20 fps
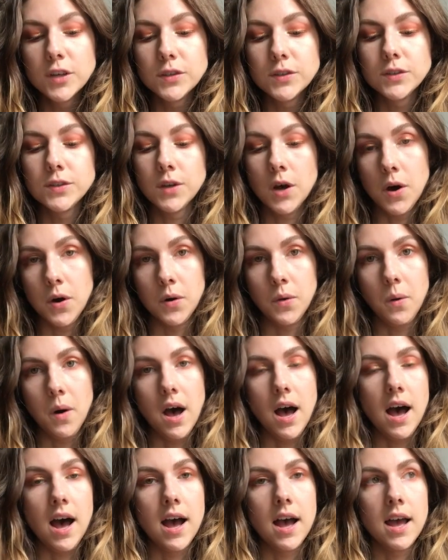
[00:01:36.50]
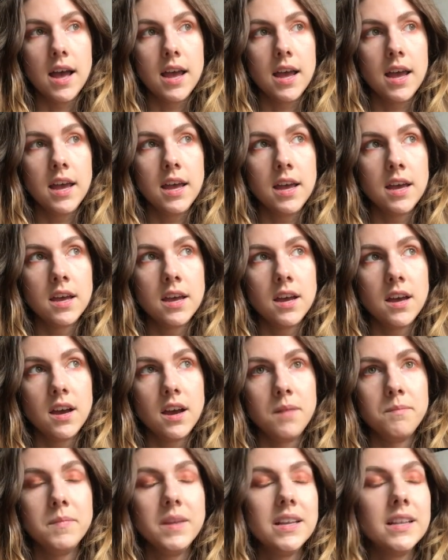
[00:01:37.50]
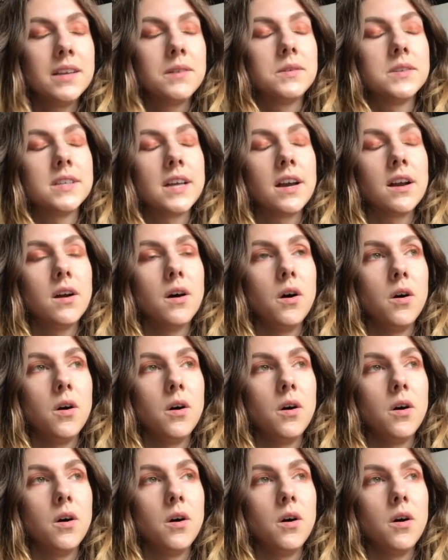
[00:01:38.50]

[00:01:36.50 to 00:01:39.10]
So I immediately was like,